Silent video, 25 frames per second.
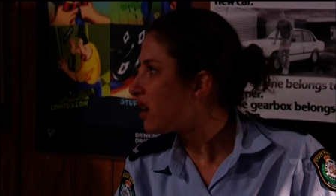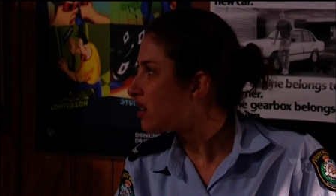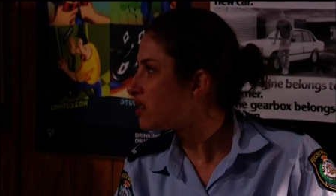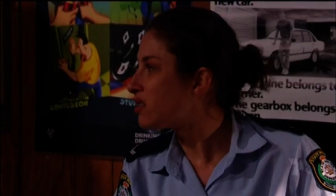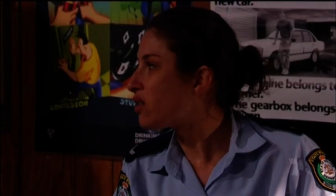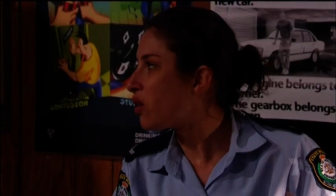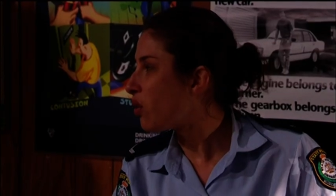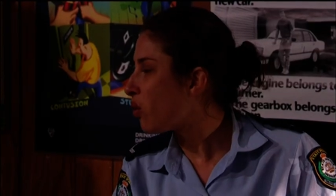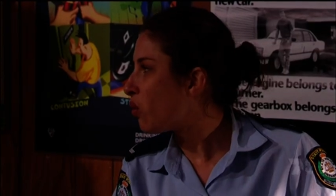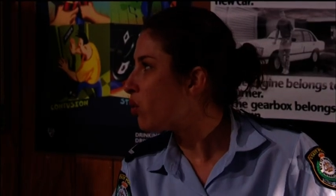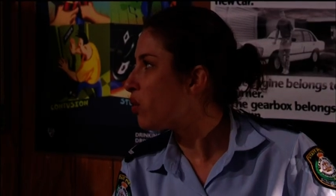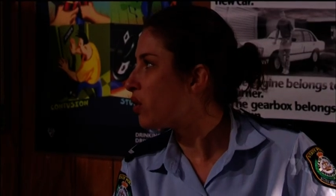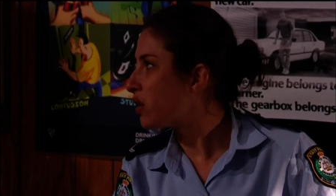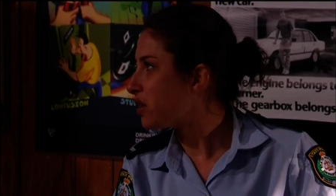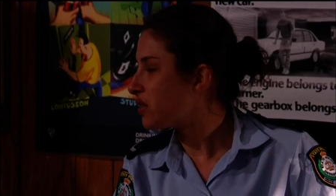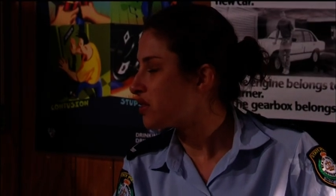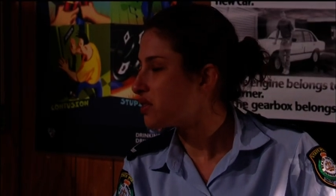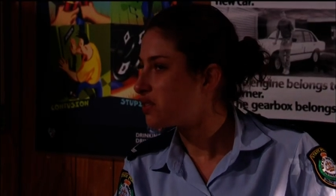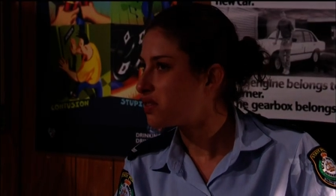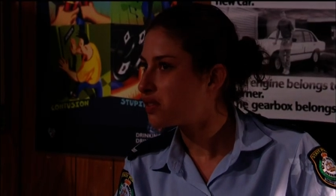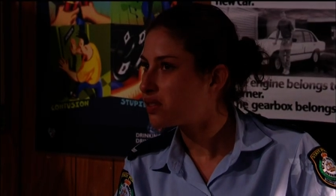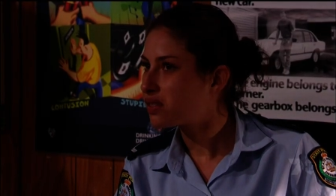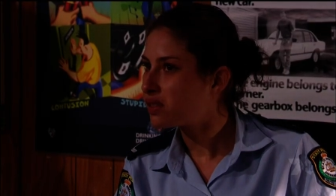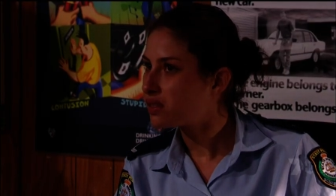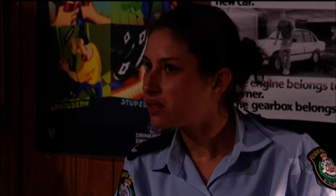Under
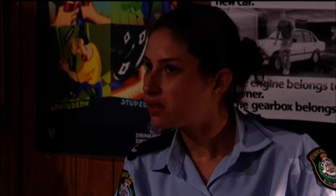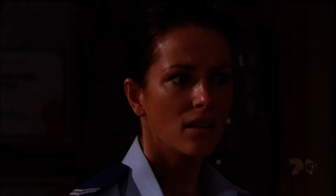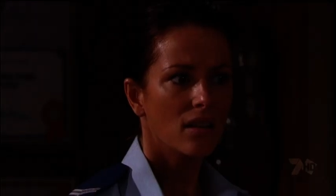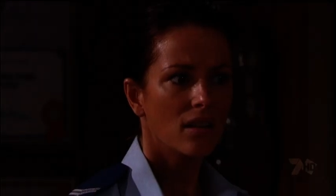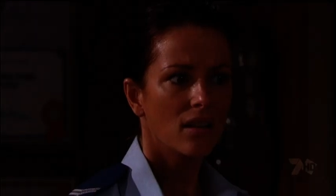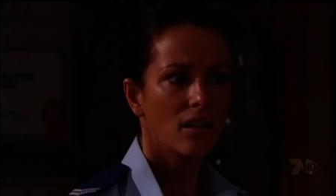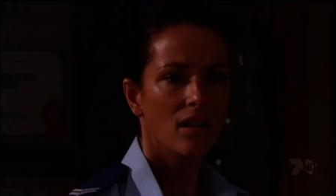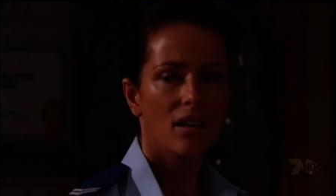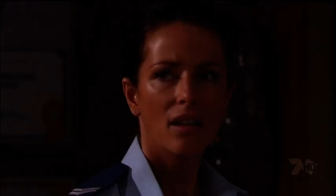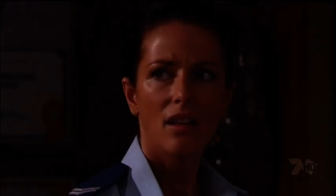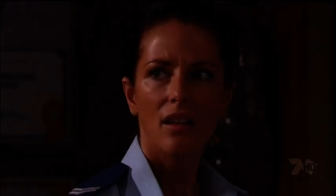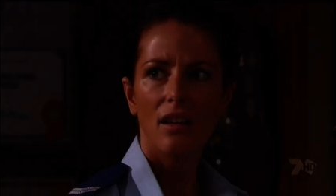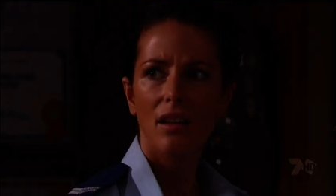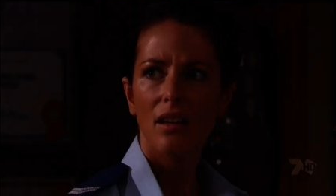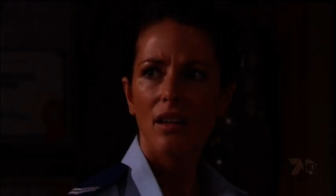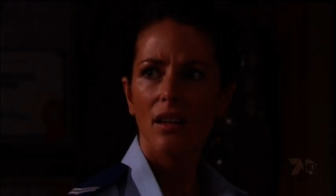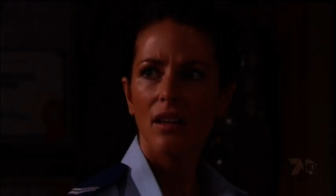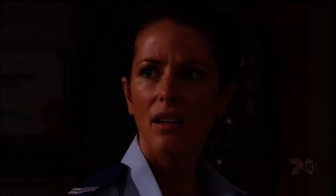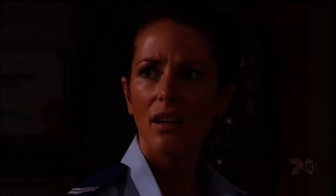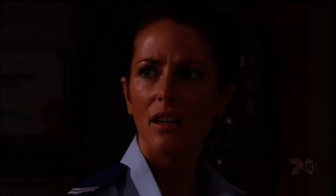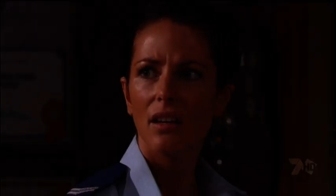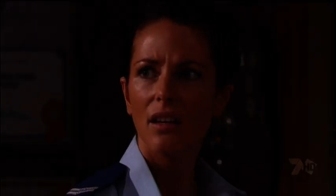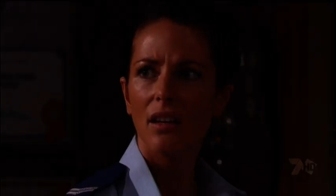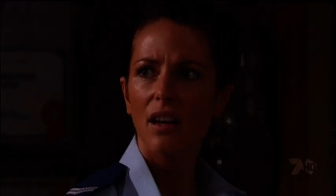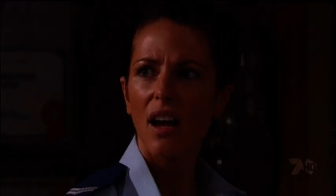orders.
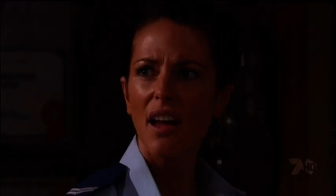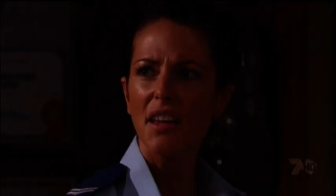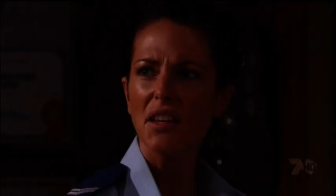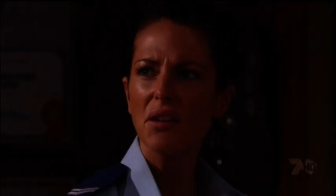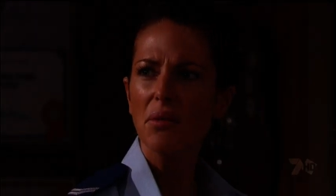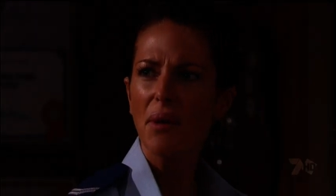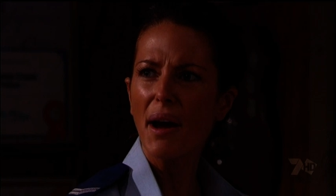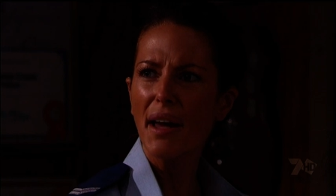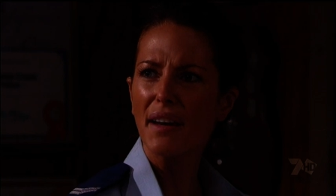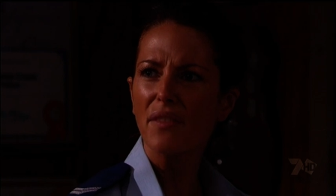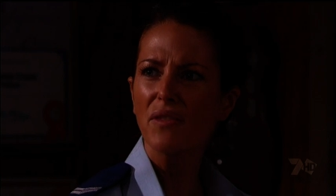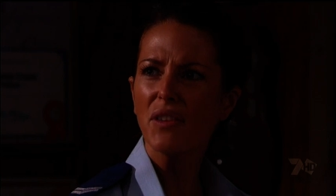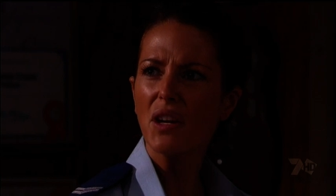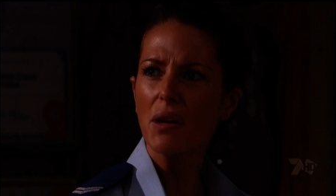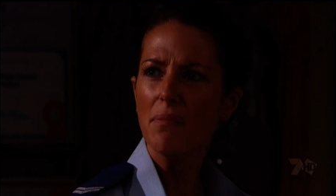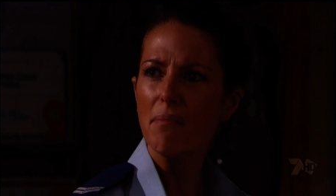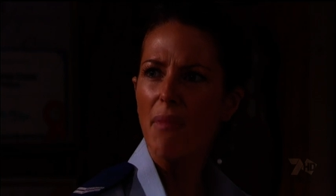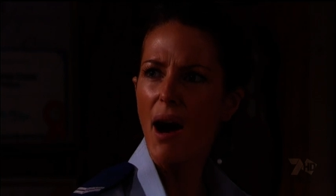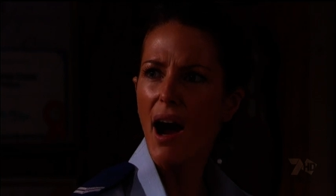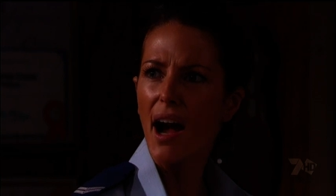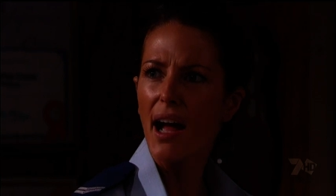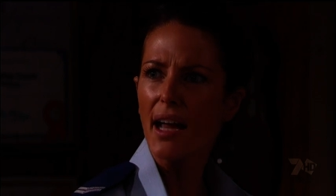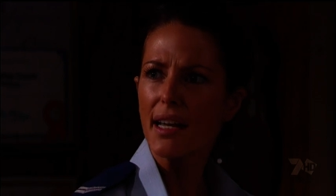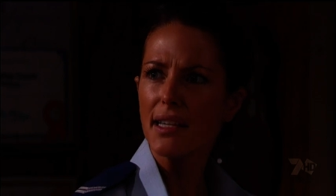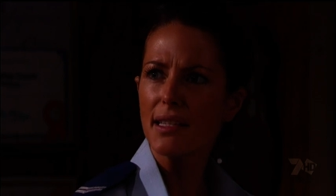Are you out of your
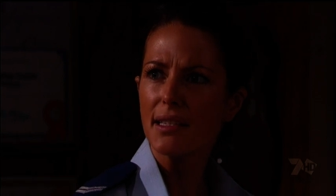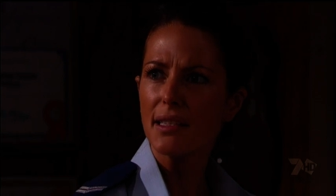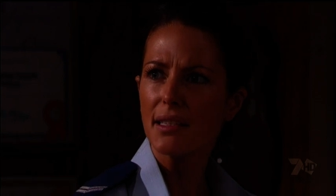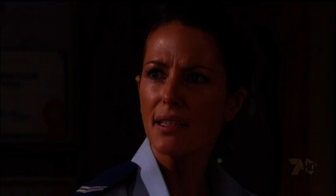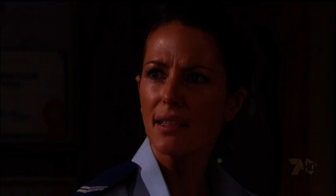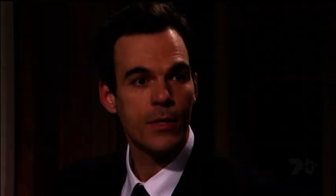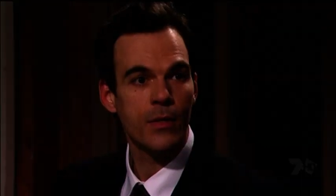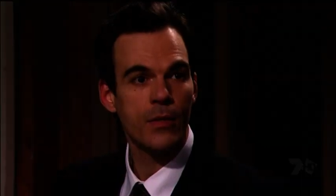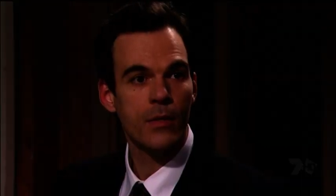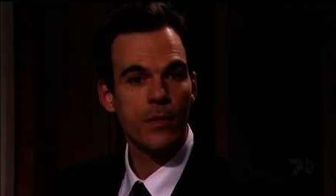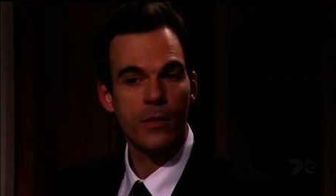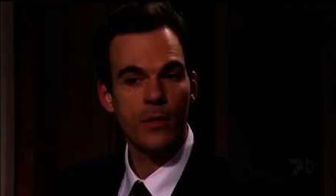mind?